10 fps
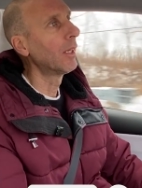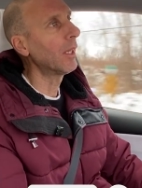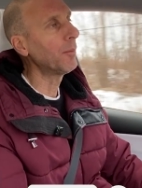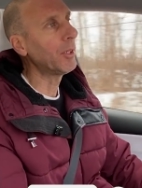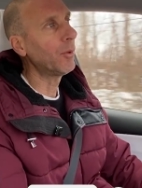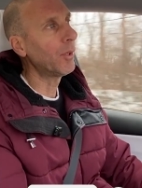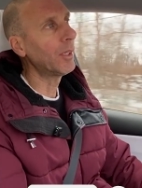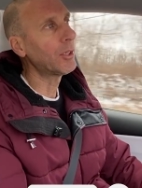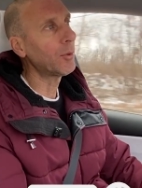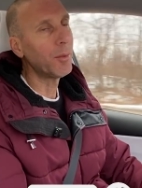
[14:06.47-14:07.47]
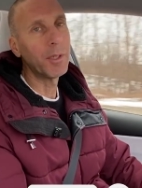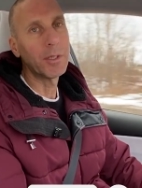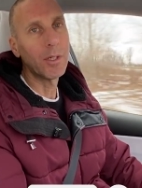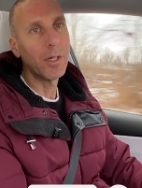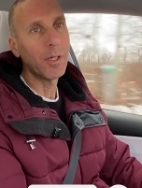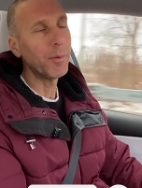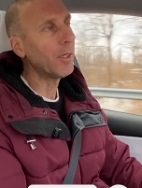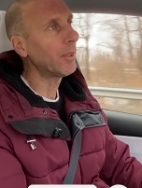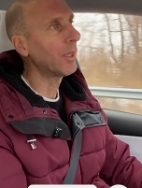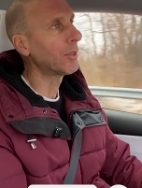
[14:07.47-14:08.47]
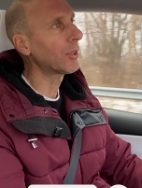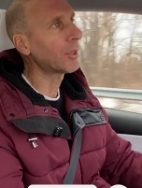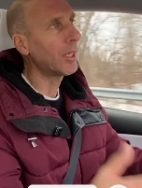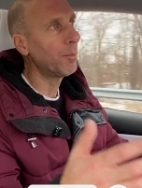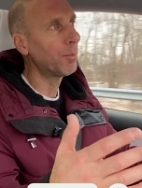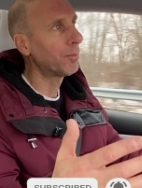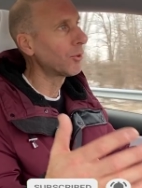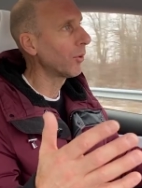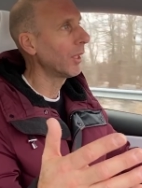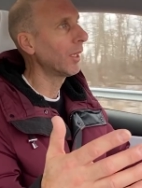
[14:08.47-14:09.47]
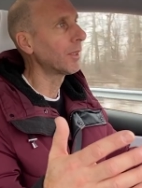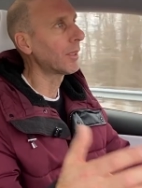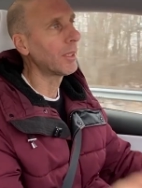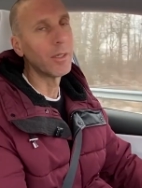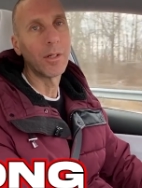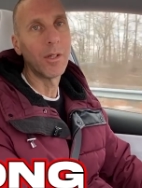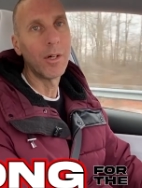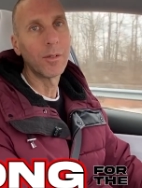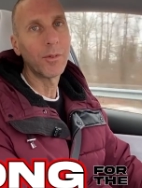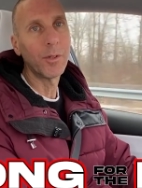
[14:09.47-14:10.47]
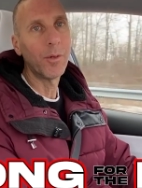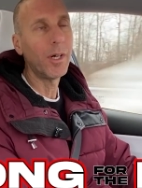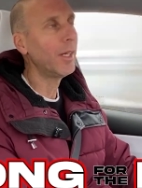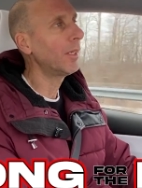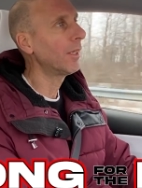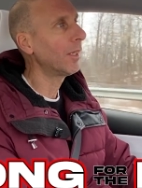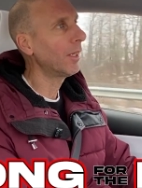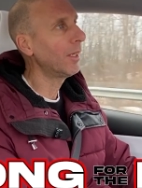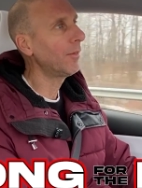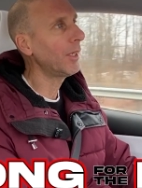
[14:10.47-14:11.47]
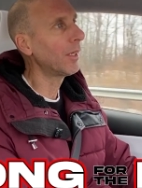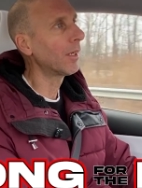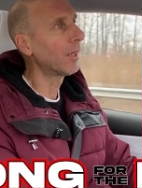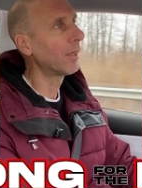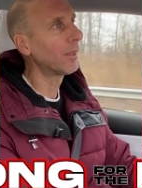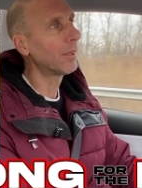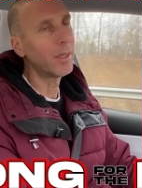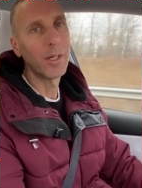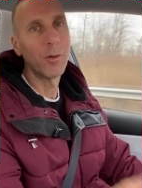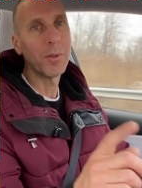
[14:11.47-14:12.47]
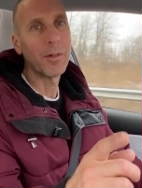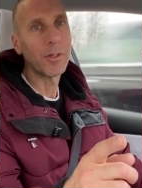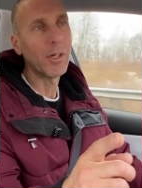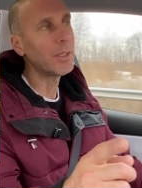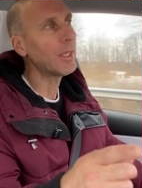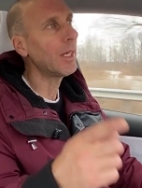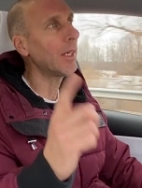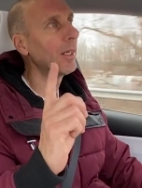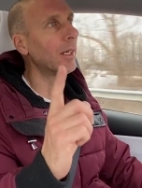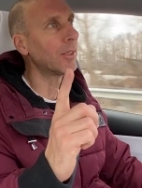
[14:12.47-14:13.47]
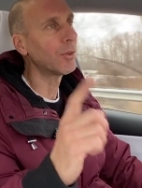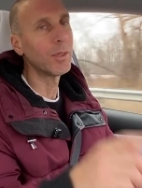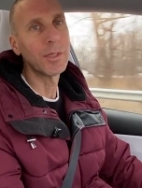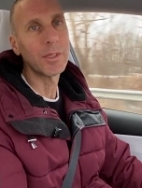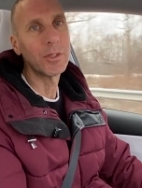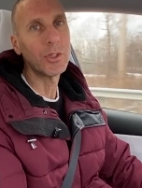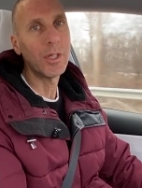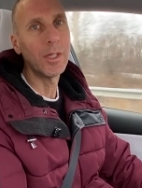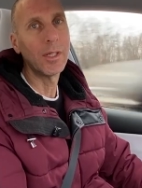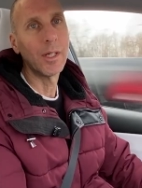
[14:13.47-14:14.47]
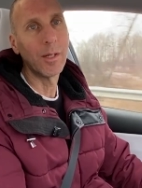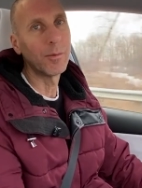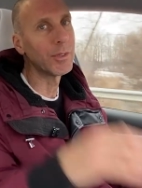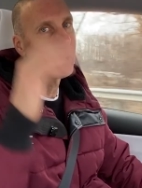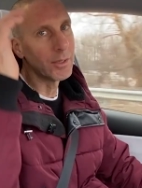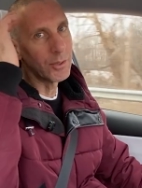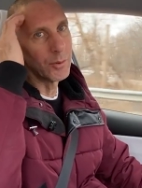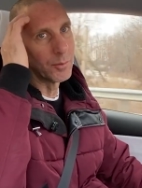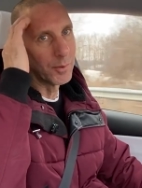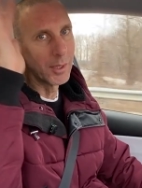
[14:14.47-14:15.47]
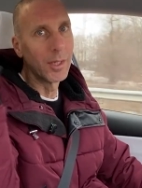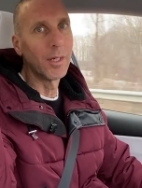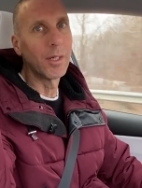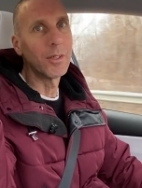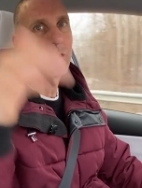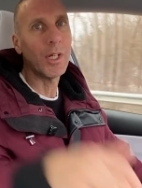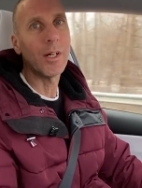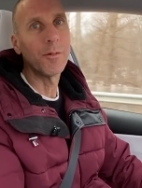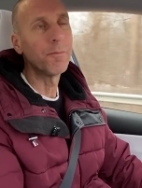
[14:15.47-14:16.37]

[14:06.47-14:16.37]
Let me know what it is you want me to talk about, and just keep joining us here on Along for the Ride EV. I hope you have a great day, enjoy the sunshine, and we'll see you soon. Ciao.